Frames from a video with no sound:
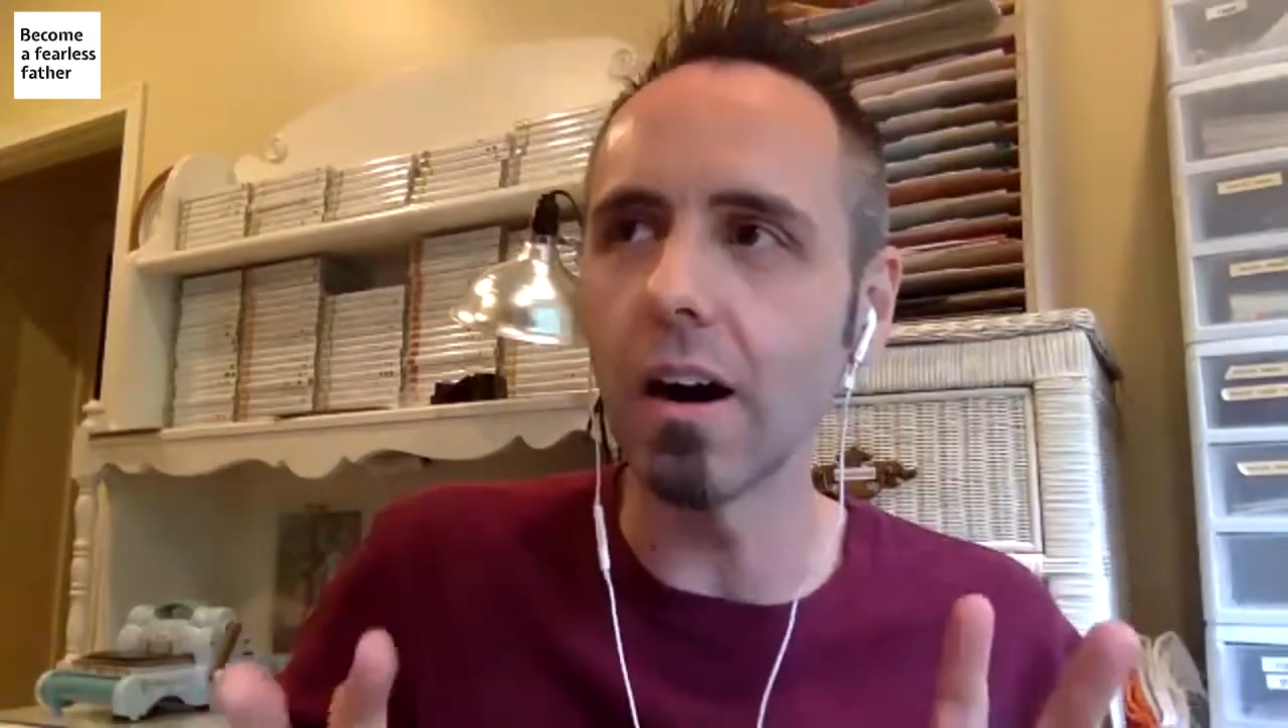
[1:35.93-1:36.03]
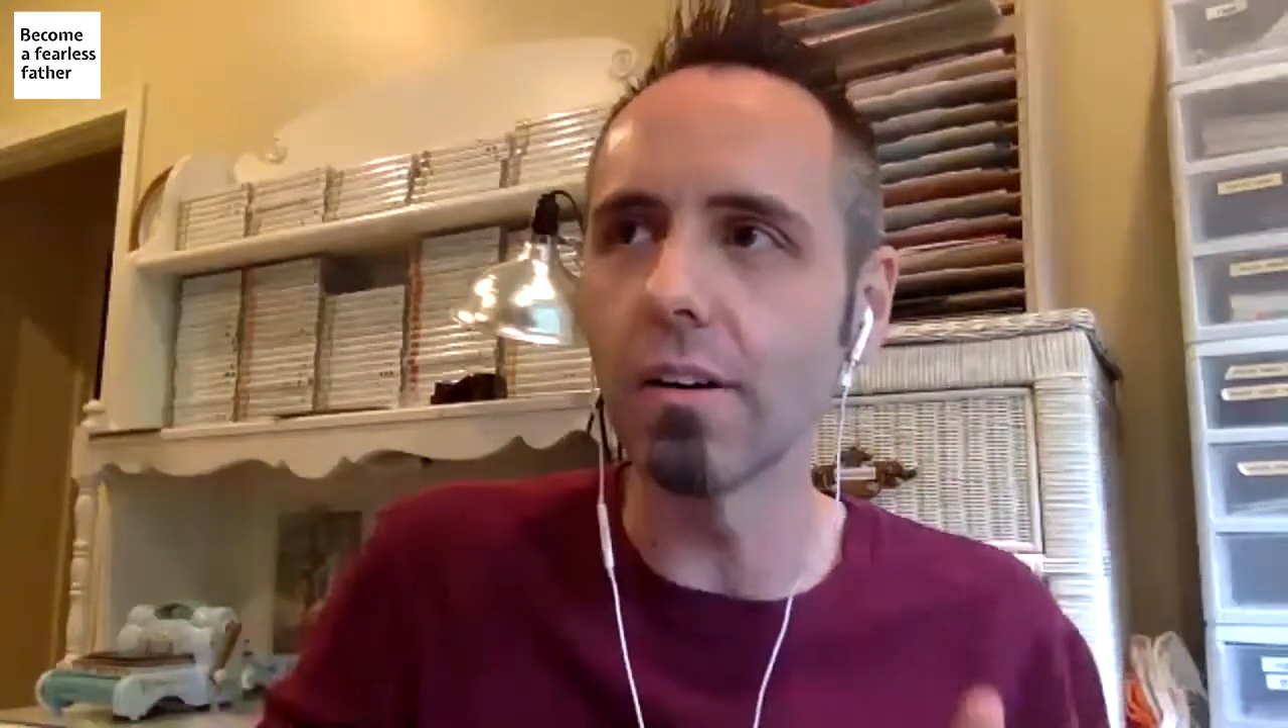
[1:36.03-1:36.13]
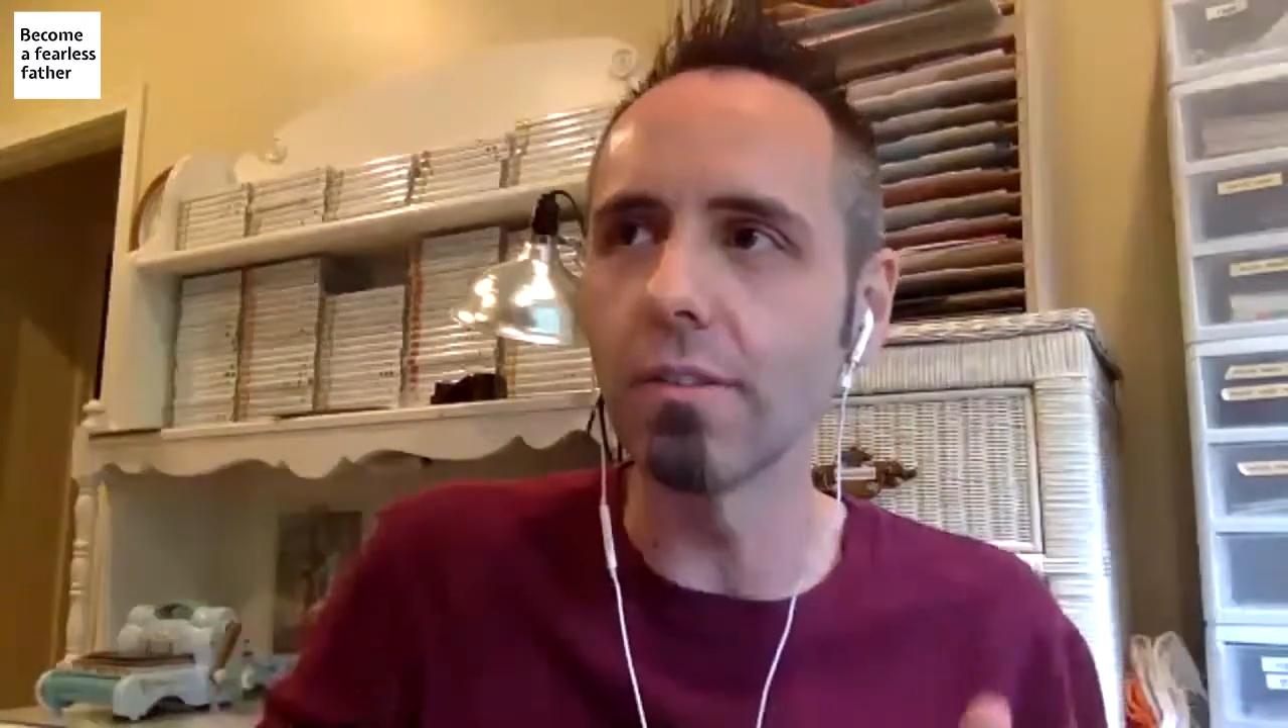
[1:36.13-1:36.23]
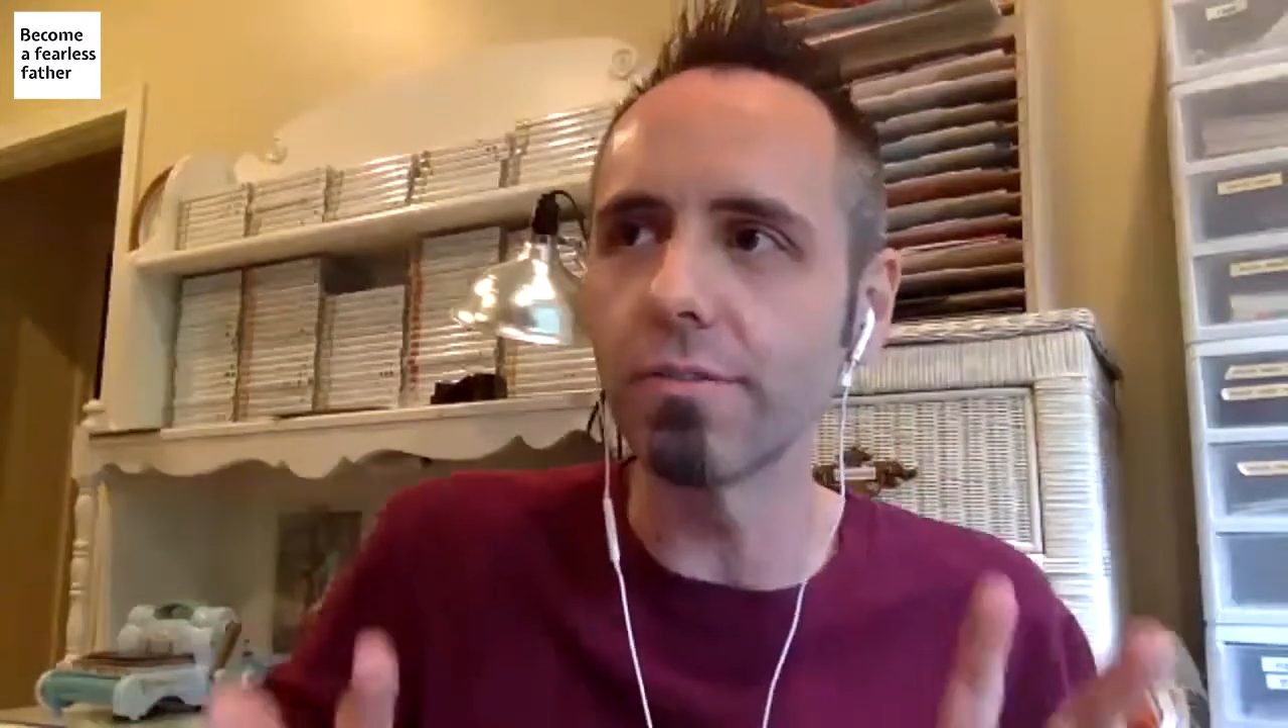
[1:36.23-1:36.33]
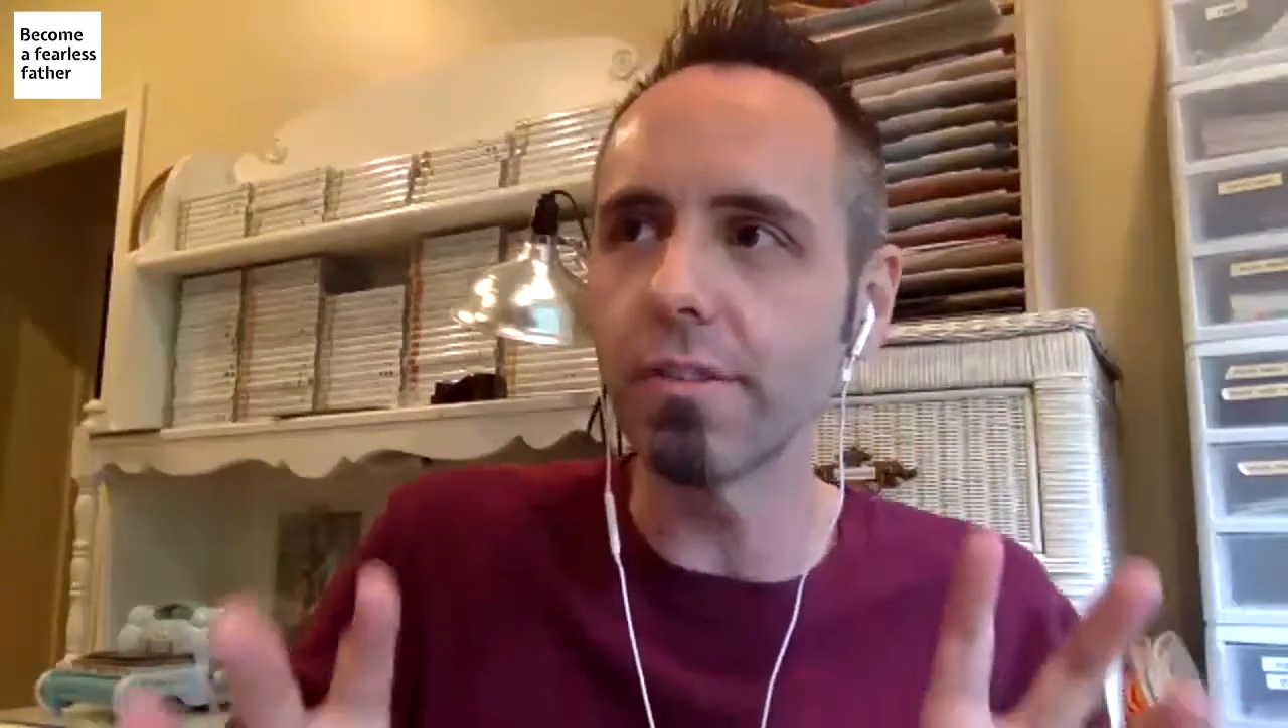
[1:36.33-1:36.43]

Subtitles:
of